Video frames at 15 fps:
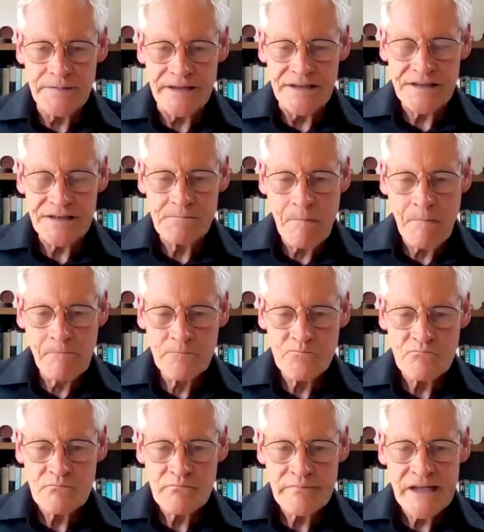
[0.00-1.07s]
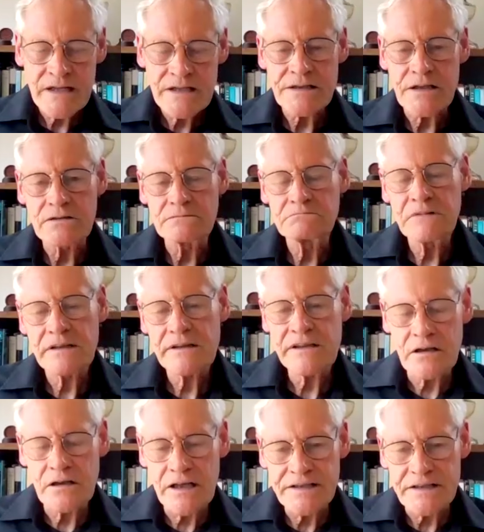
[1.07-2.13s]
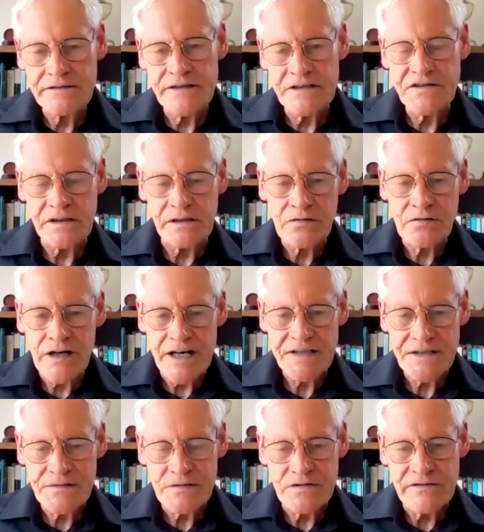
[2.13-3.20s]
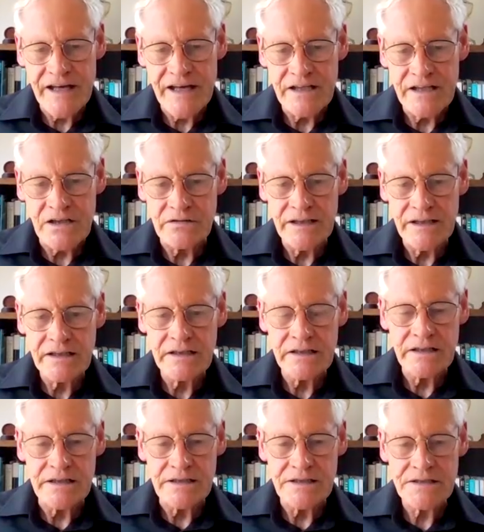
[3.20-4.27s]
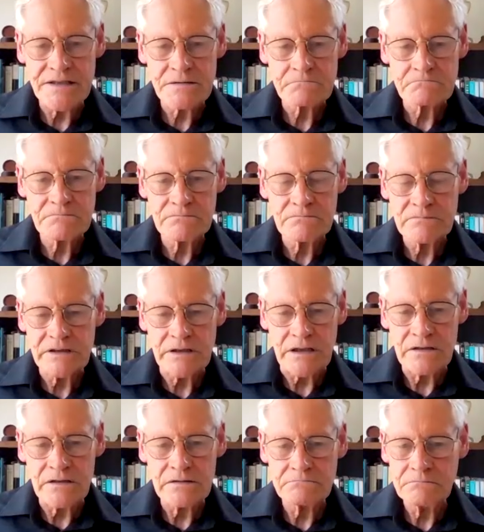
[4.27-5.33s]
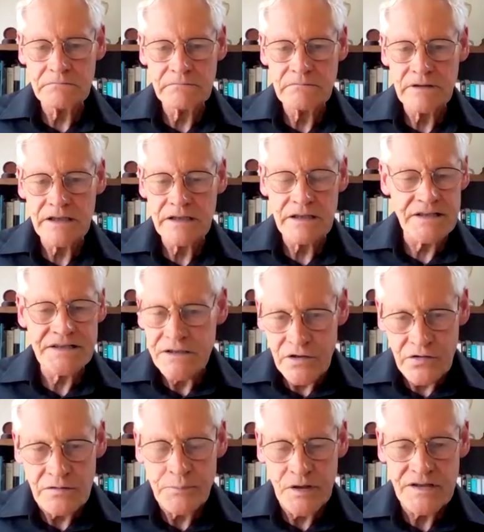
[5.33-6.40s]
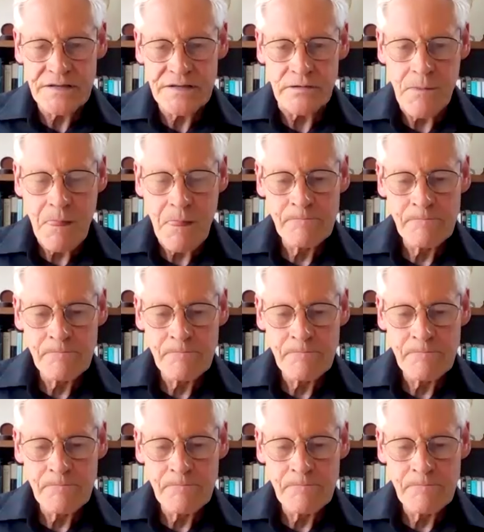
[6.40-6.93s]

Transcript: lobbyists. So the idea that you can crash through that area is, it's near impossible.